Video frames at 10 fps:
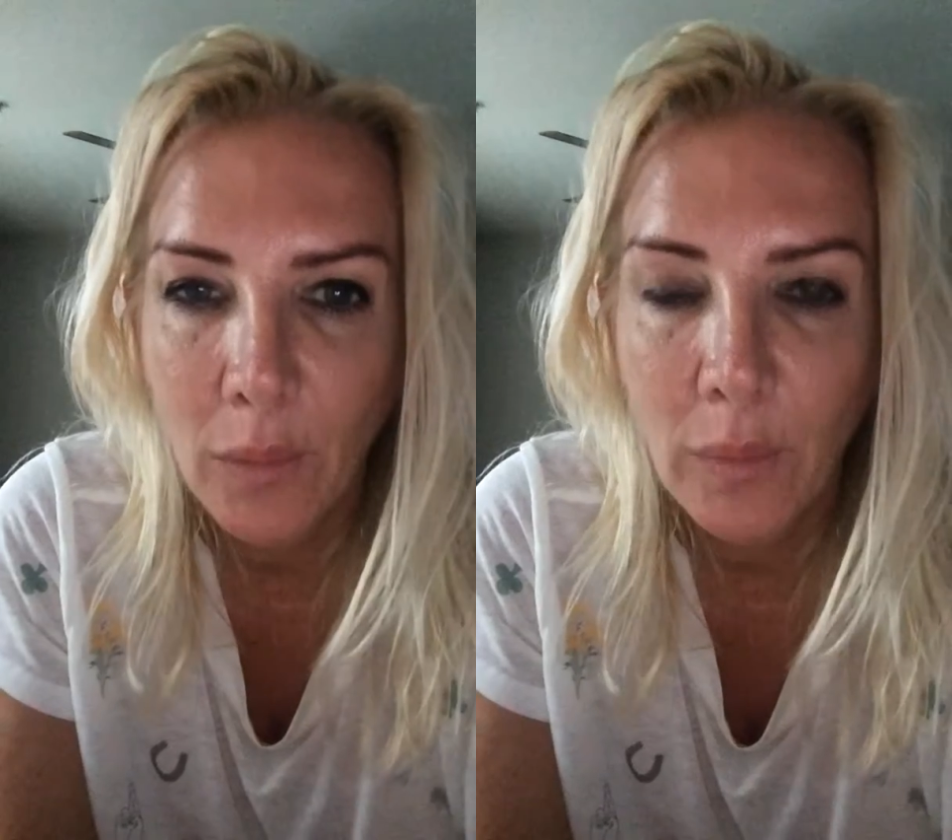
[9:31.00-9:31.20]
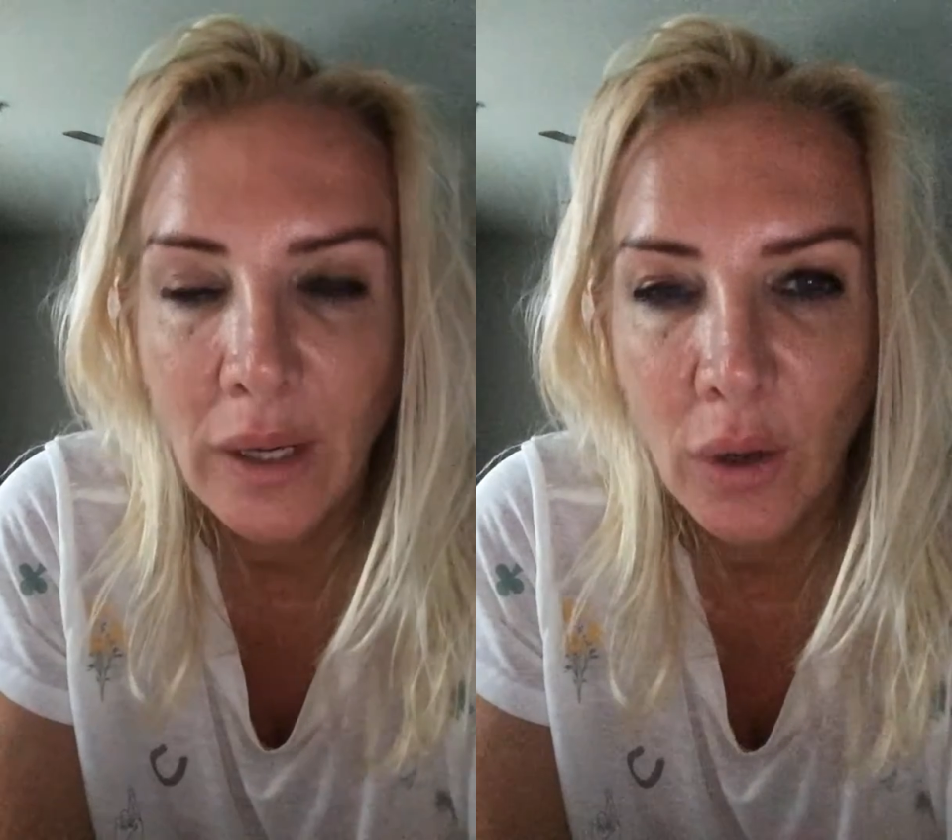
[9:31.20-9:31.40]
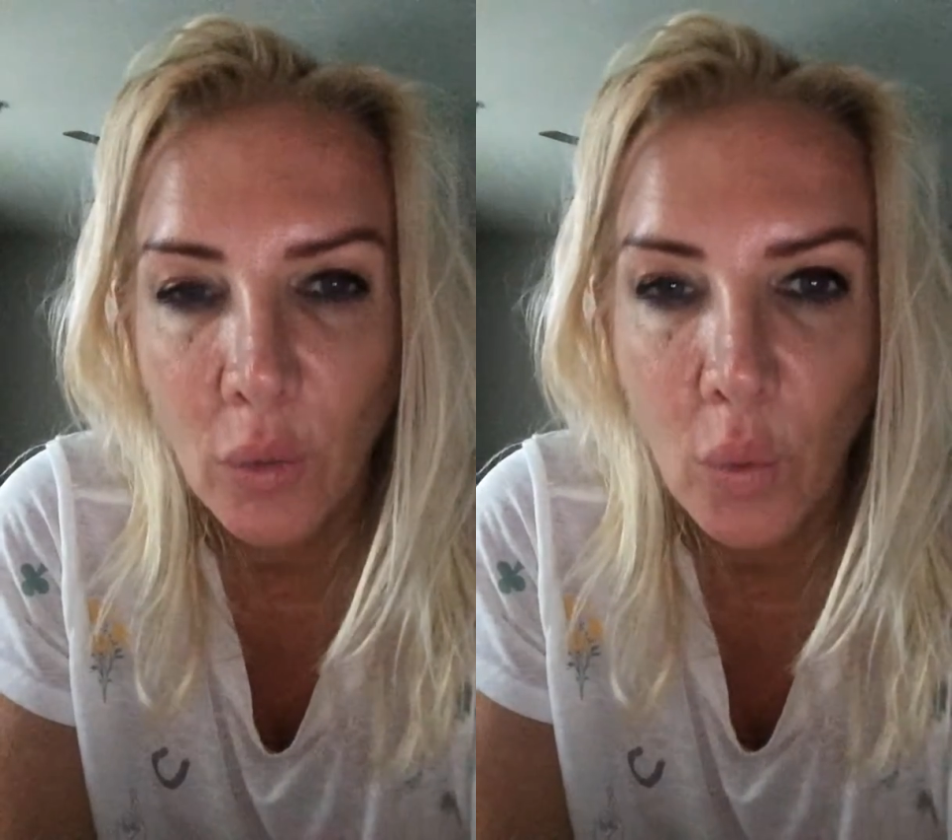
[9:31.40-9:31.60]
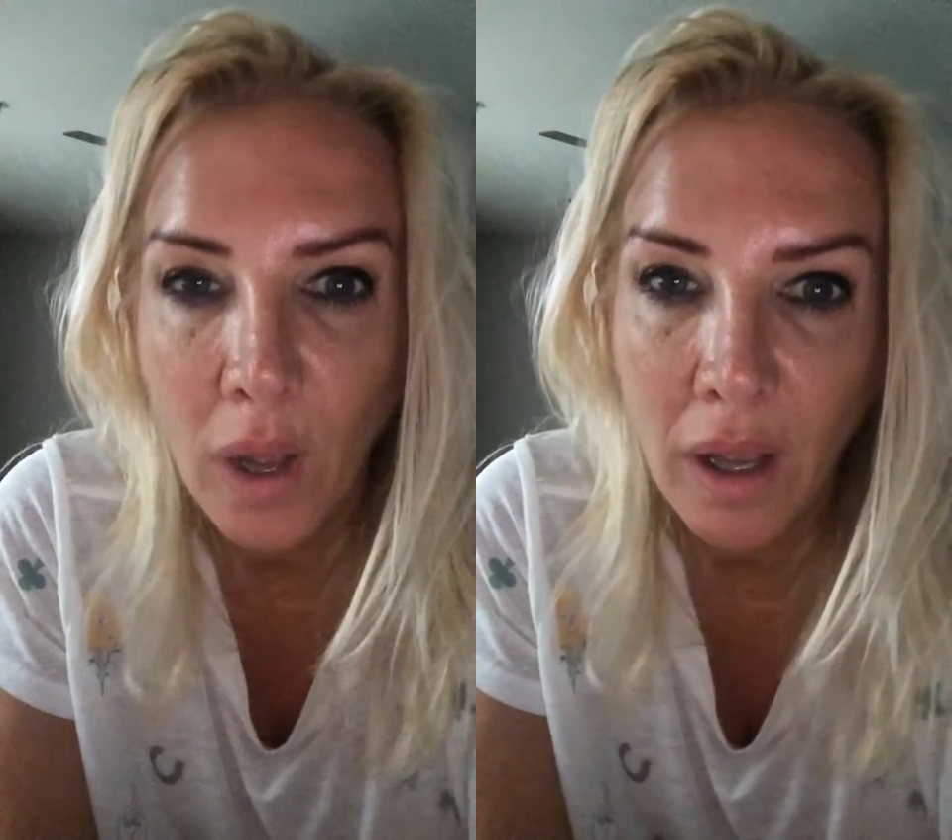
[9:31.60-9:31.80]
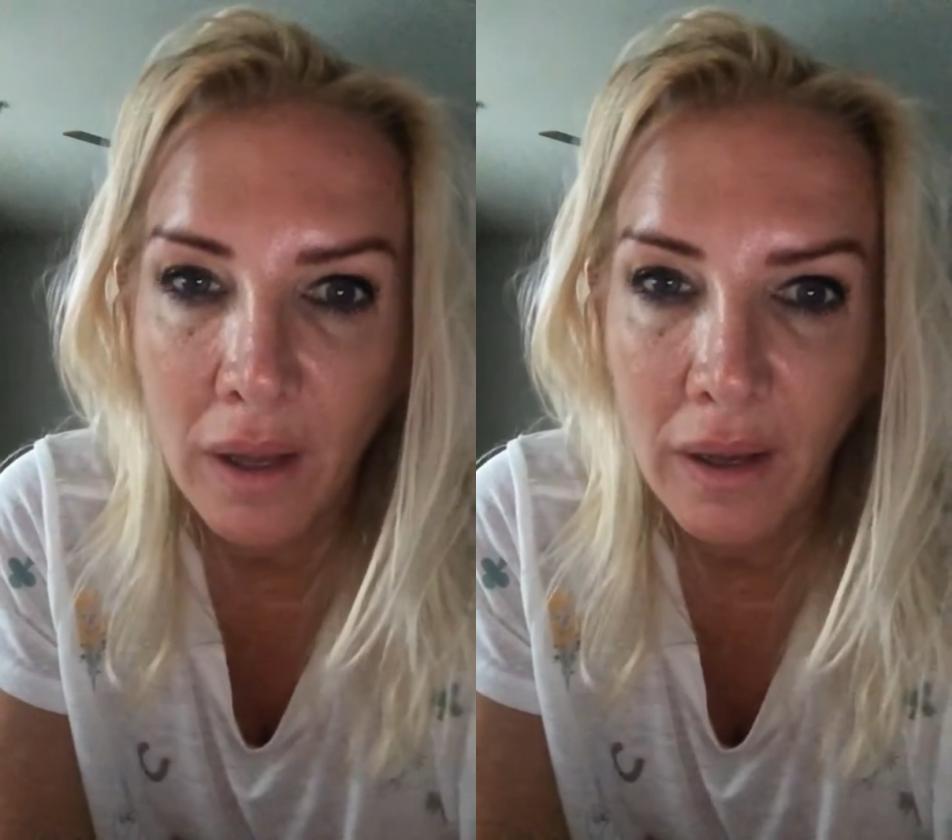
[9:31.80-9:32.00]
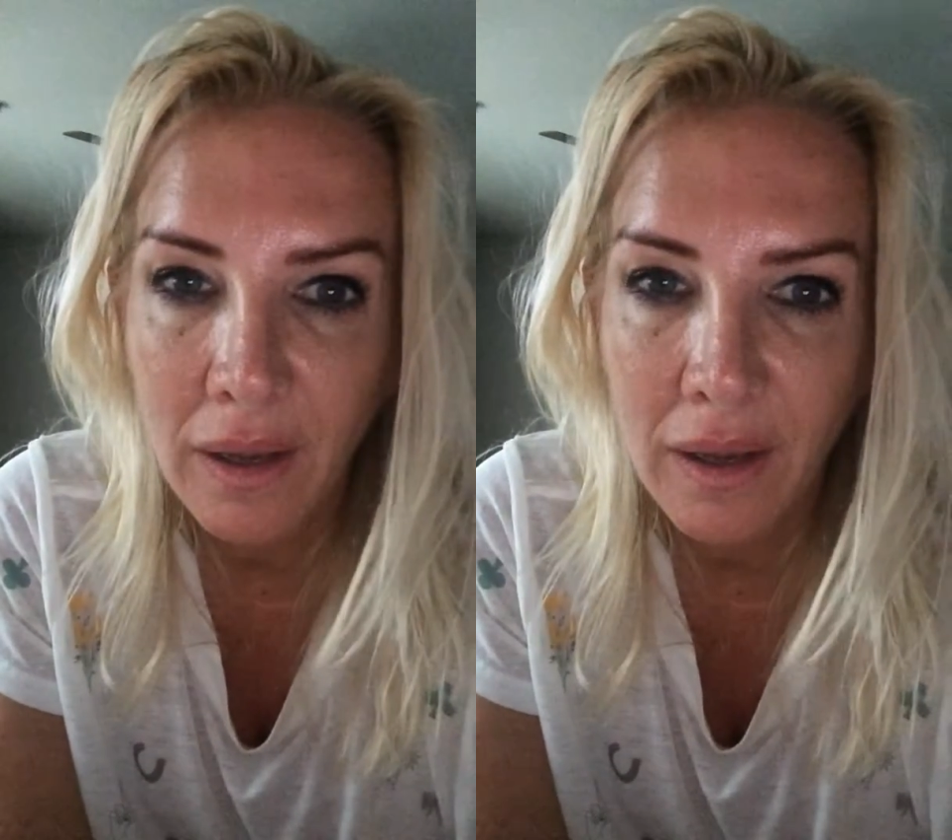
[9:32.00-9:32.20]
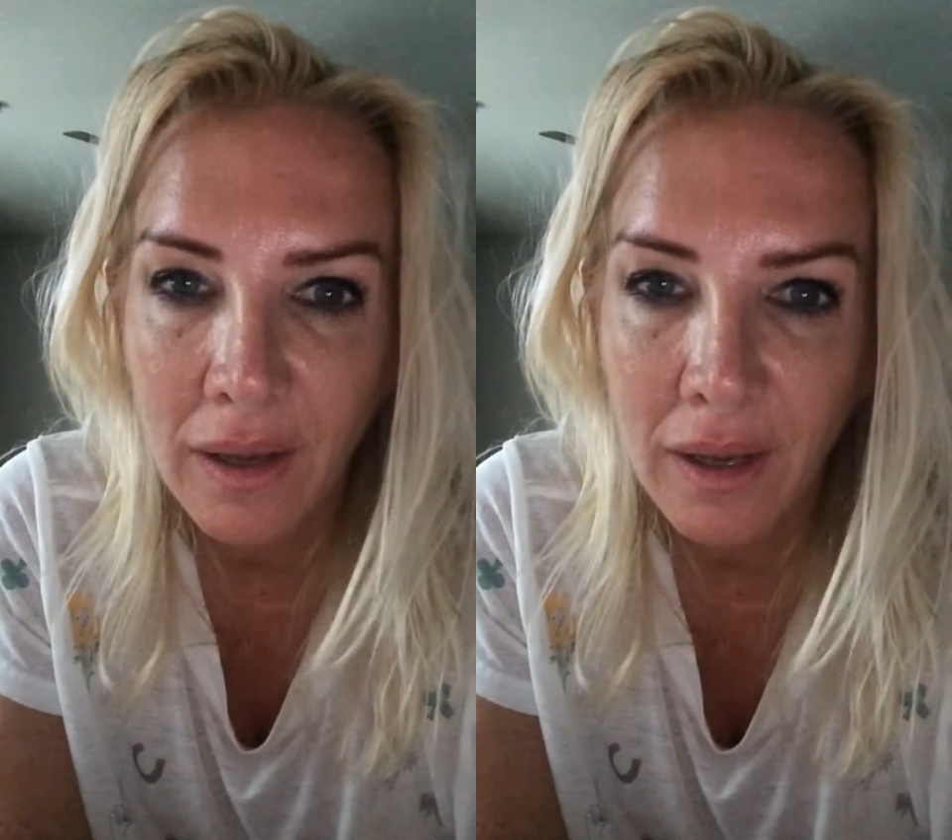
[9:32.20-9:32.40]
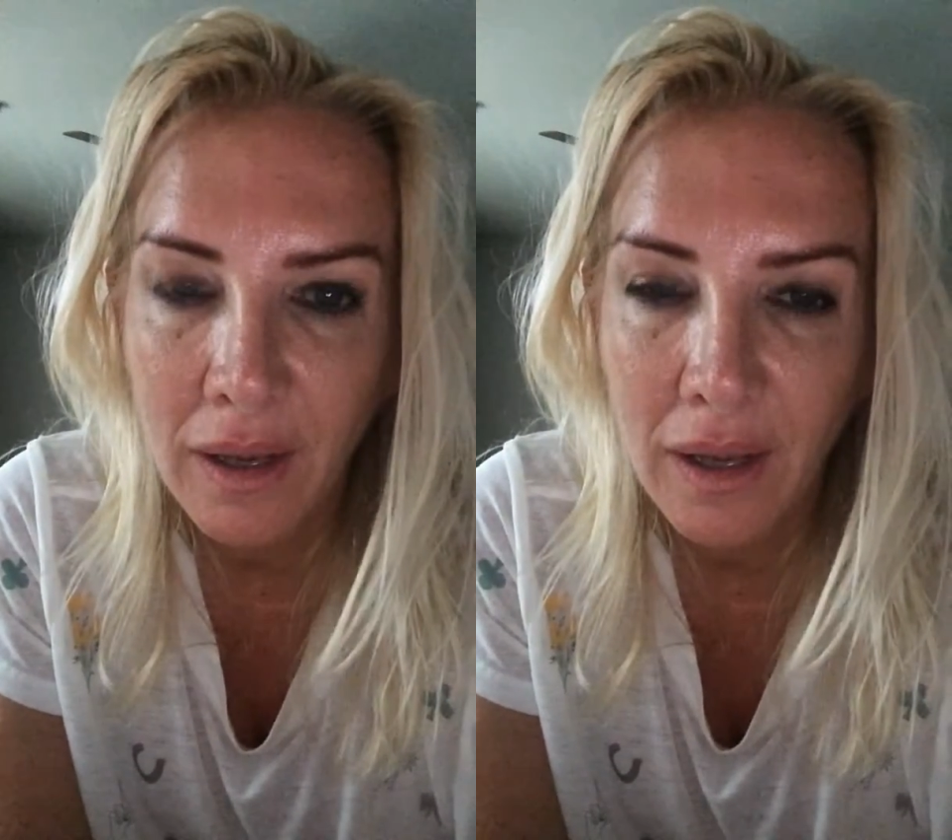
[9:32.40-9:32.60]
we are one
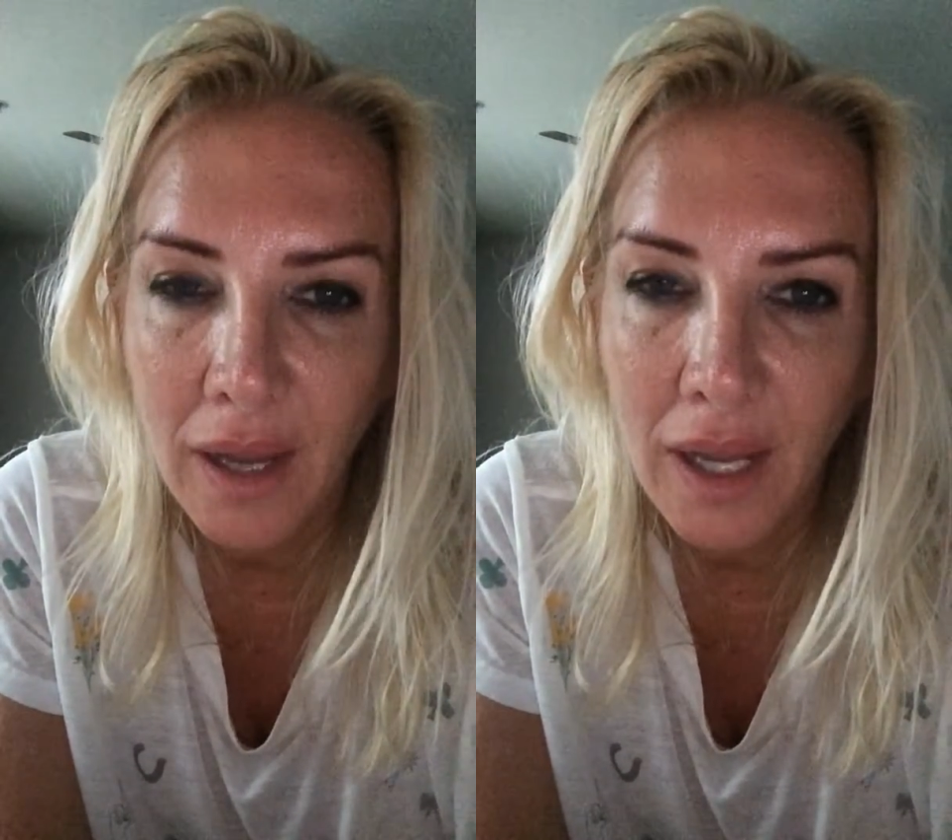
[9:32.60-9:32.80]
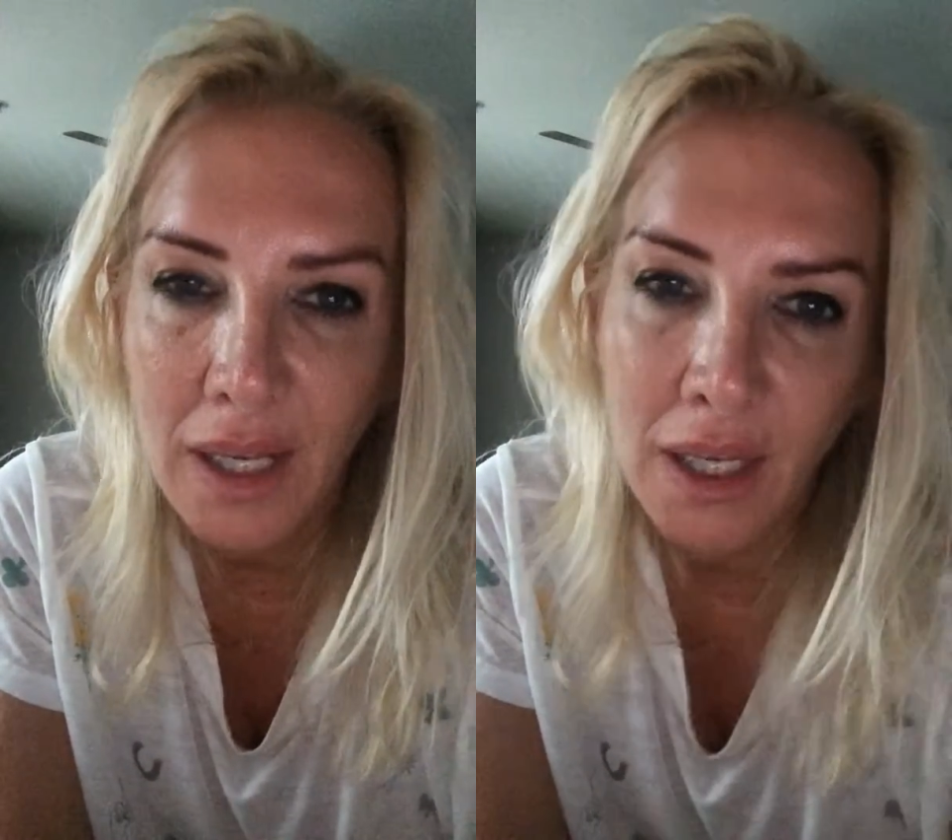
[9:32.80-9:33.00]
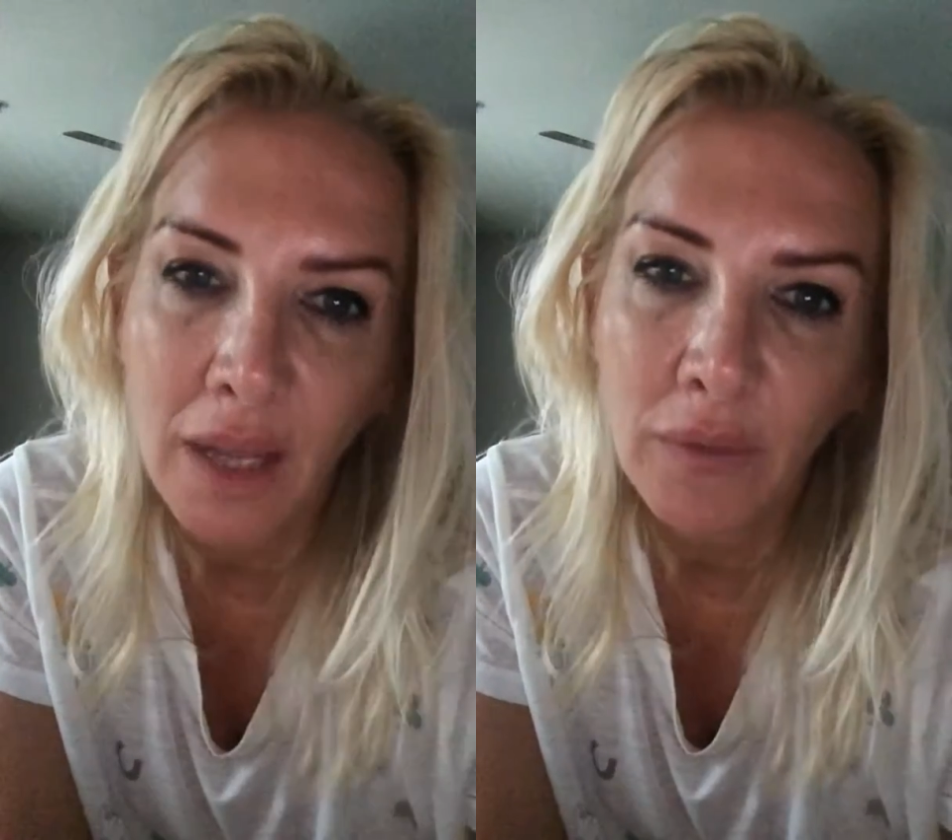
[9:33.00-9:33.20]
and love